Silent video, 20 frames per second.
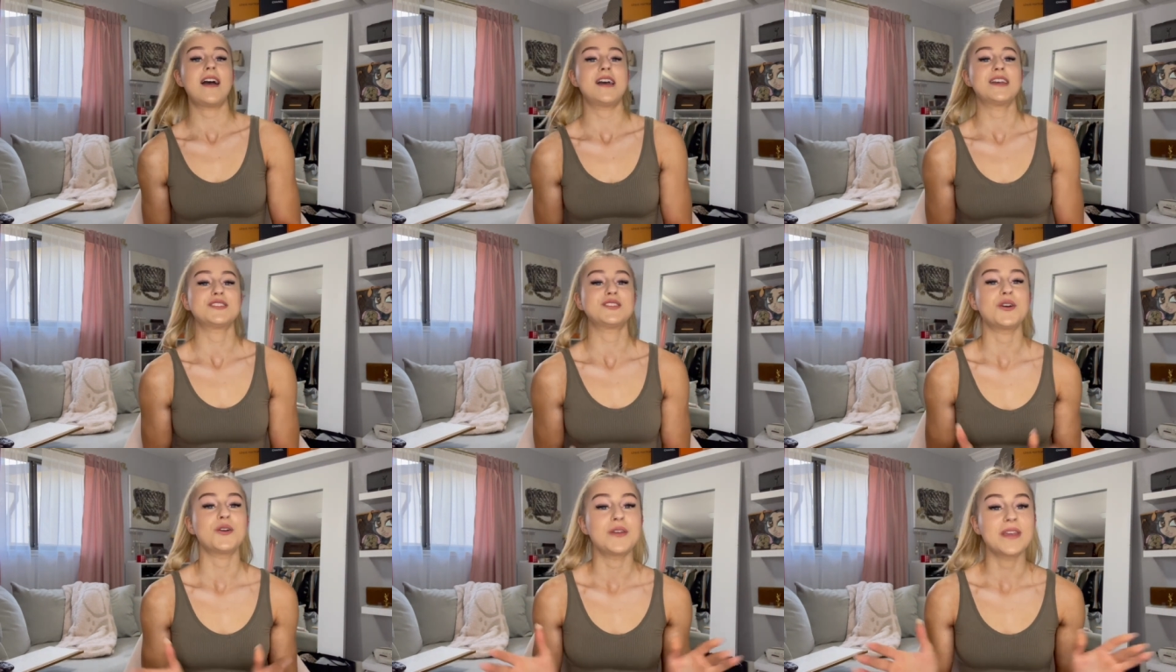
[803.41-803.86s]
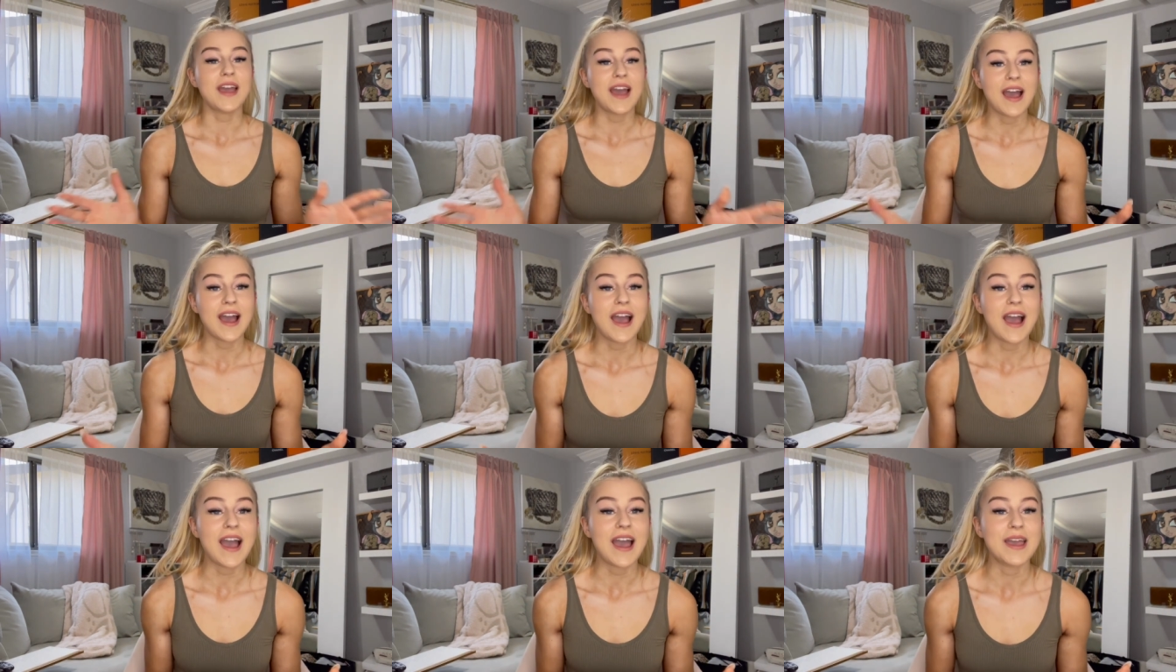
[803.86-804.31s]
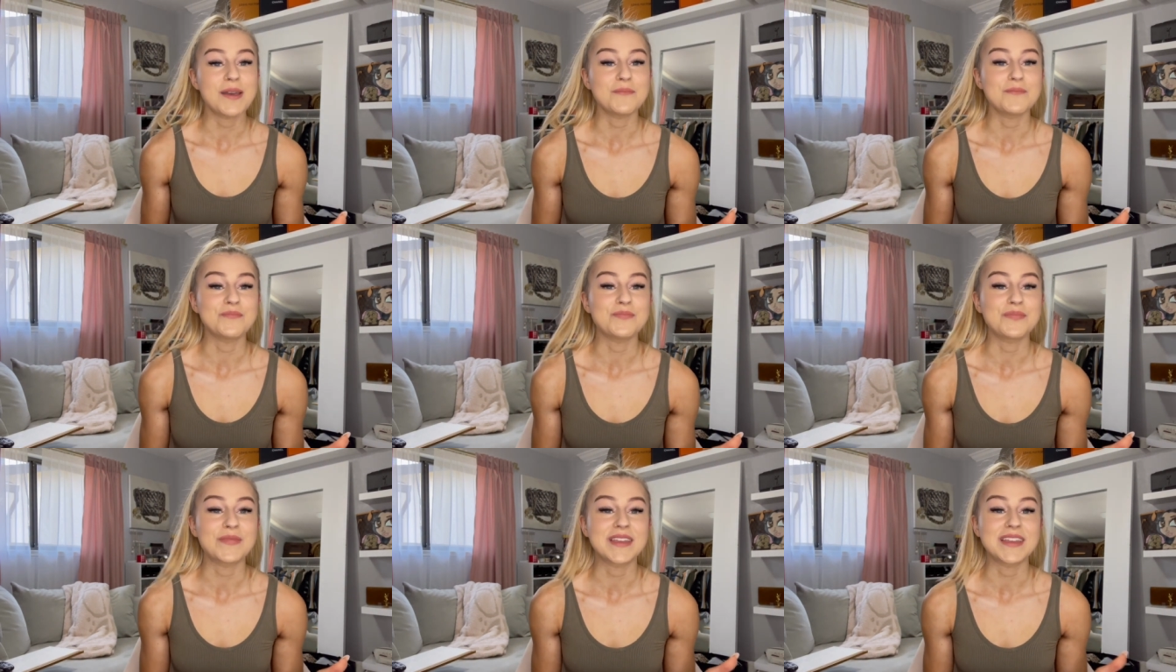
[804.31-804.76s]
So yeah,
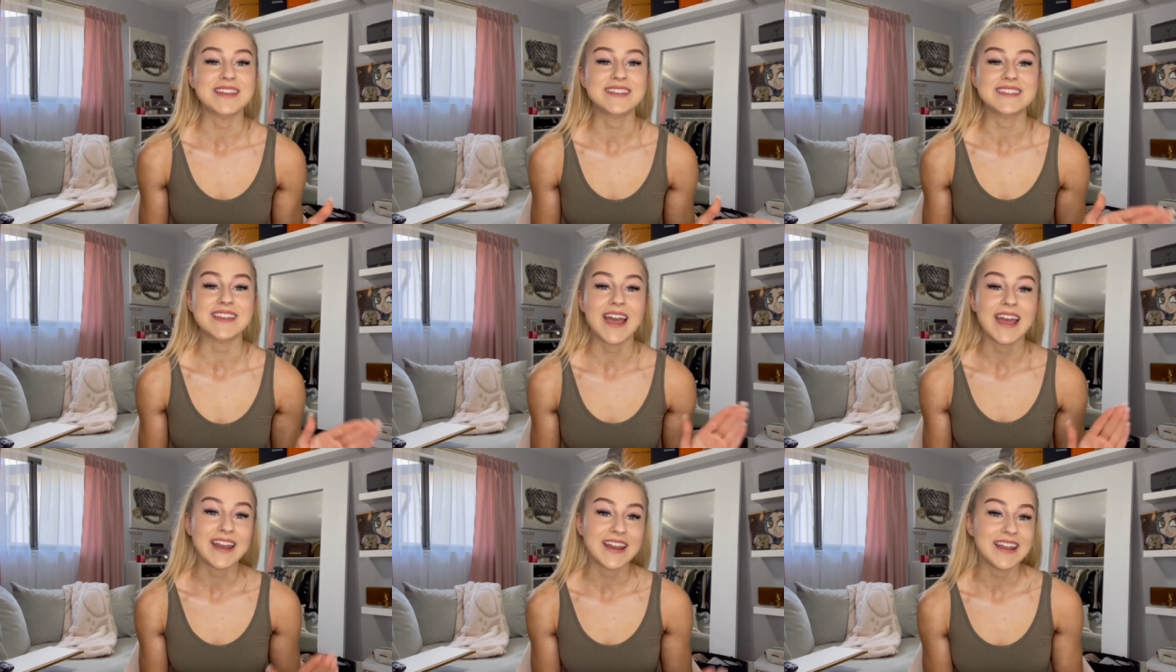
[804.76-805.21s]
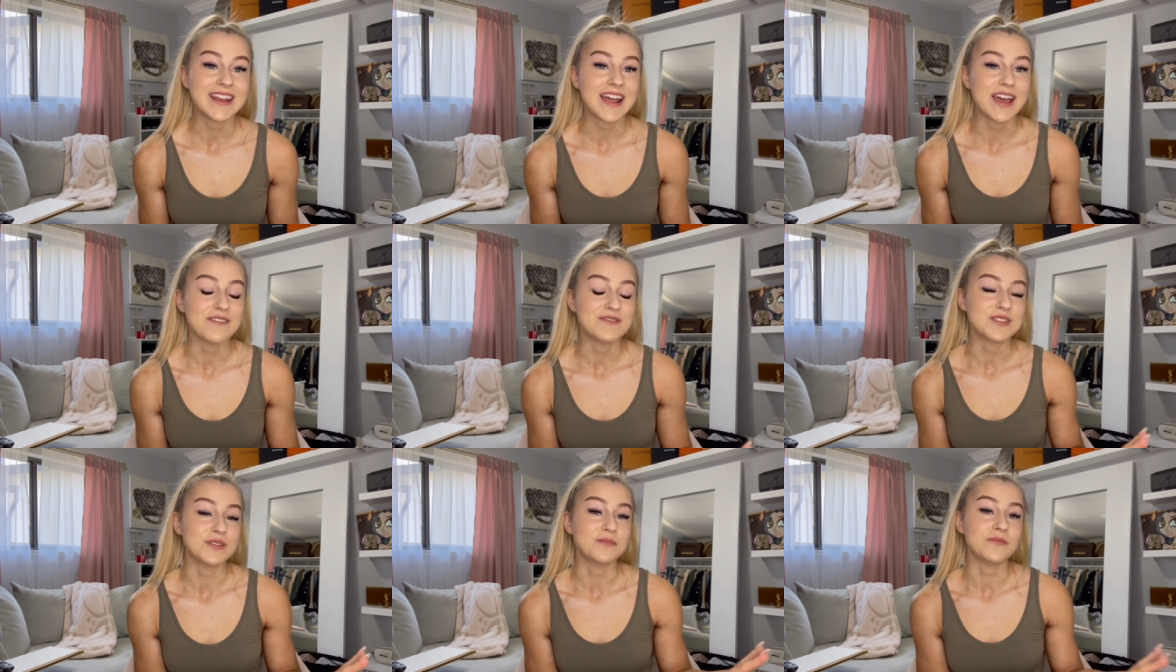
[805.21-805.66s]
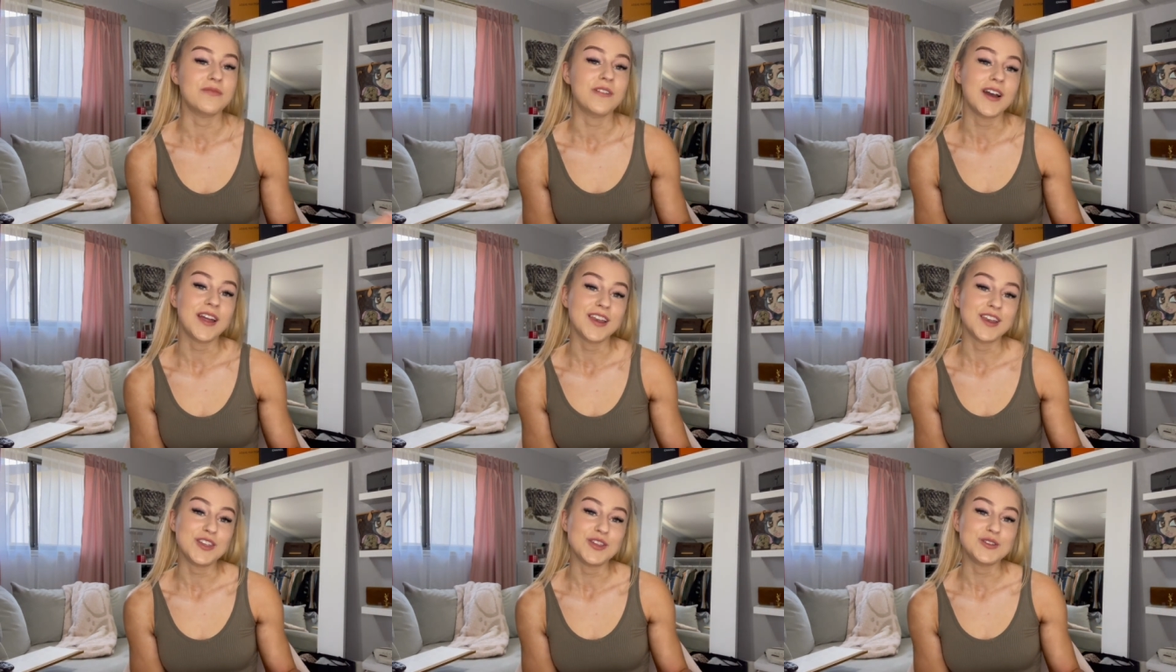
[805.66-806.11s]
I'm excited. I have some
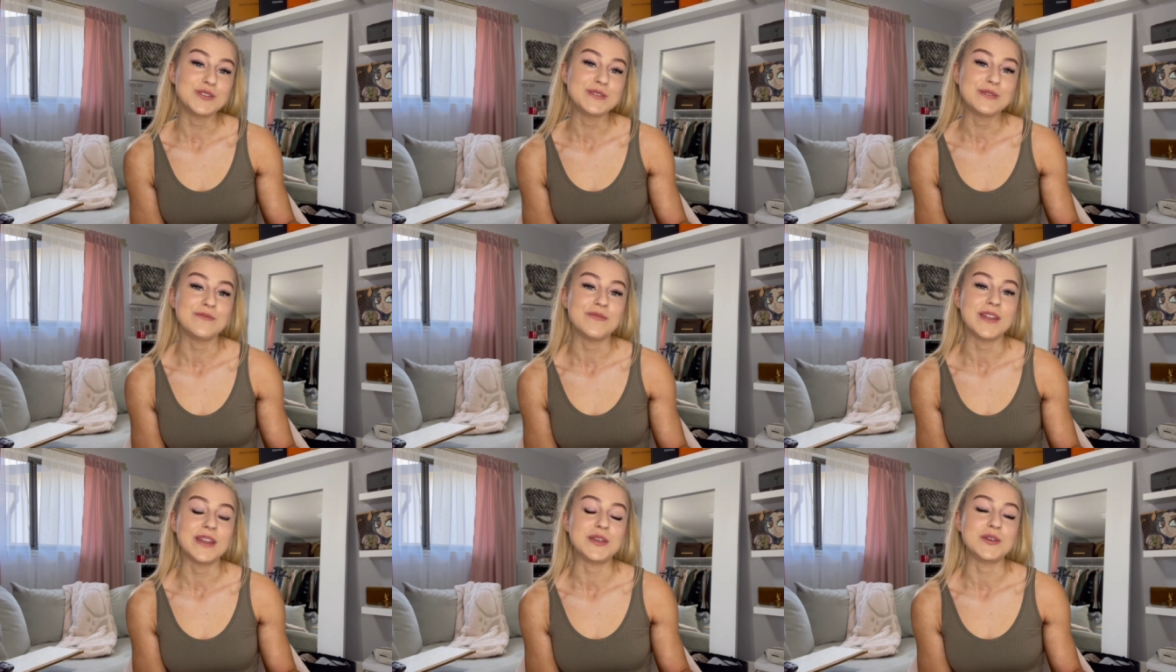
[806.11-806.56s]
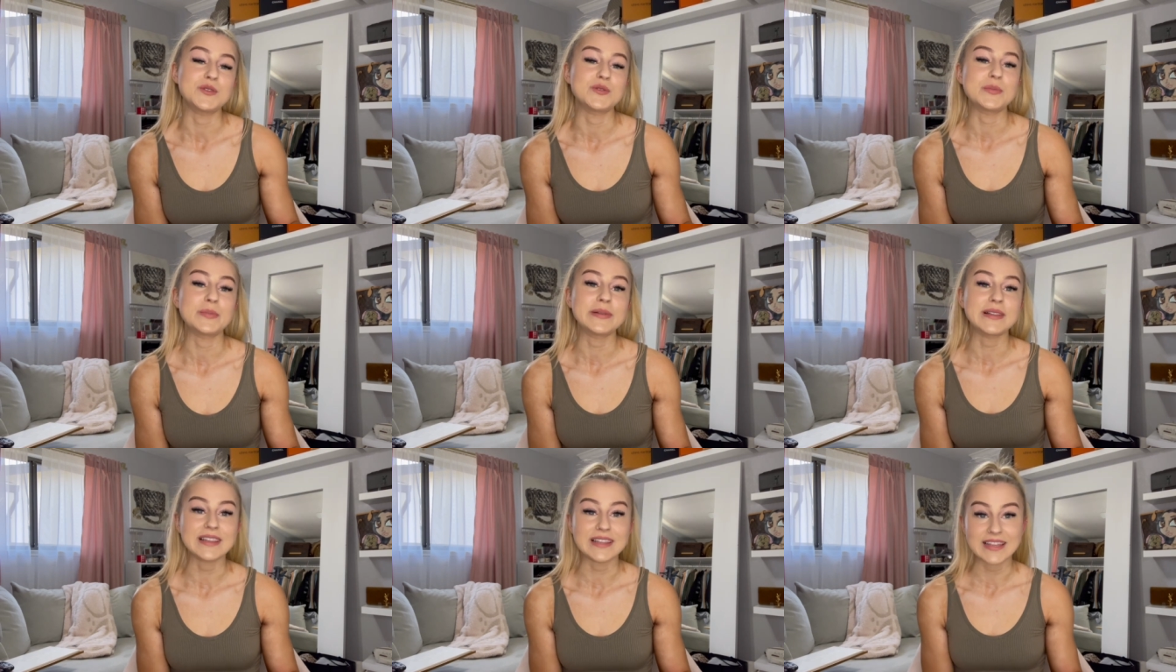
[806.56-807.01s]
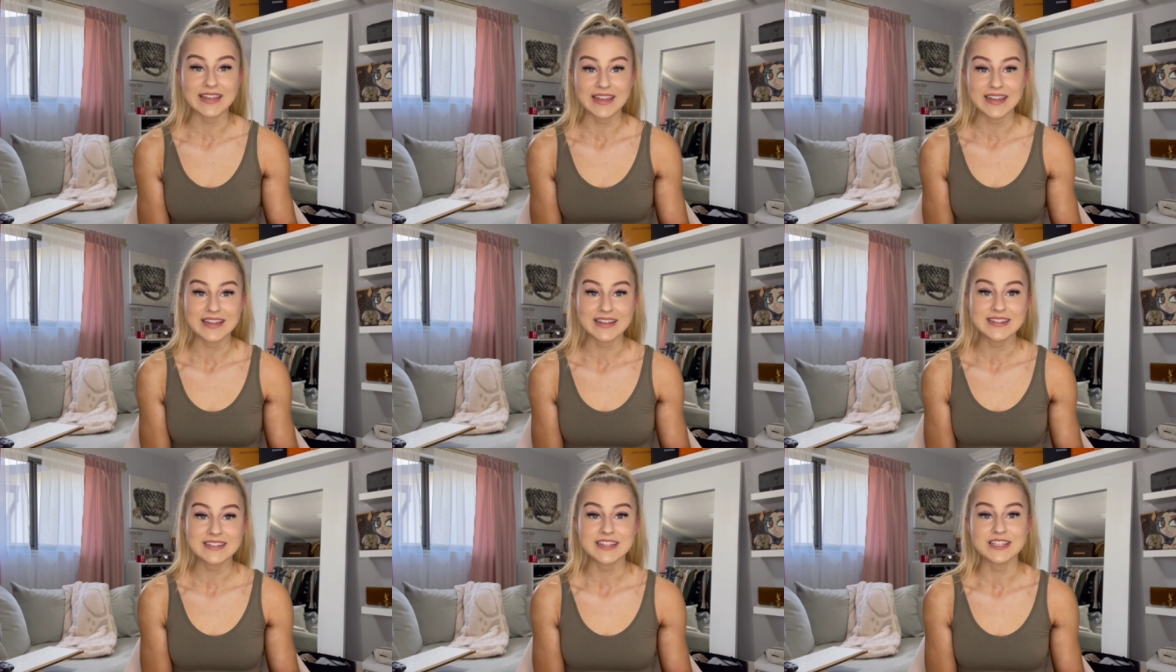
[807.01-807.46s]
fun YouTube videos
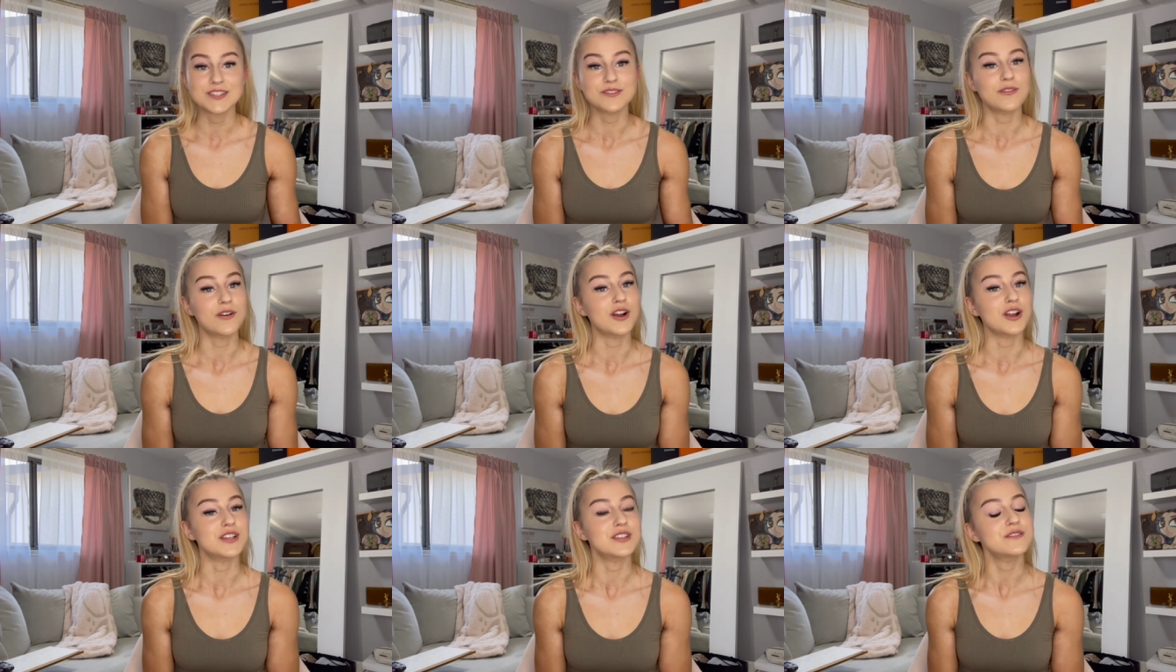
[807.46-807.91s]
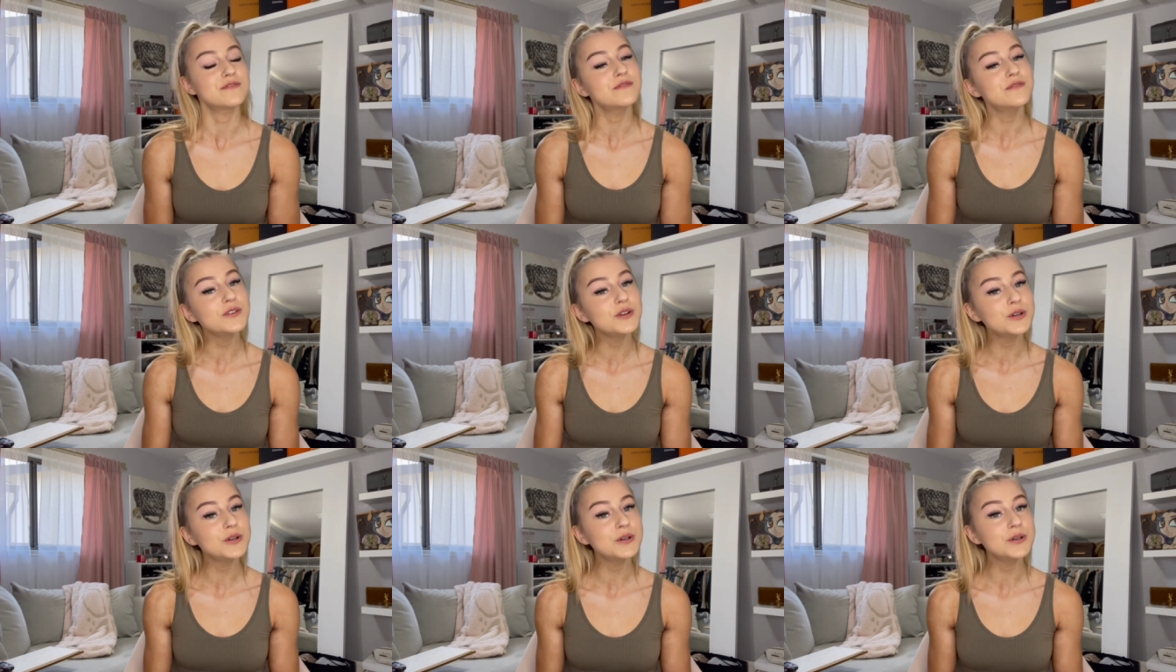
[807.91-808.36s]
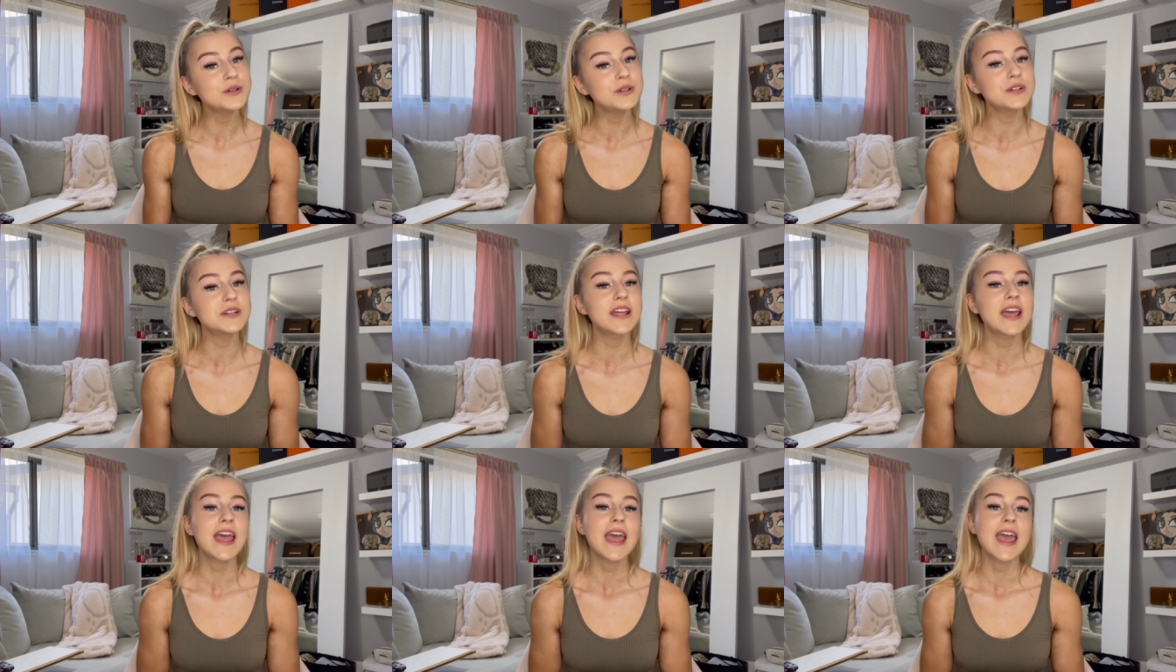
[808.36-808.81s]
planned as far as food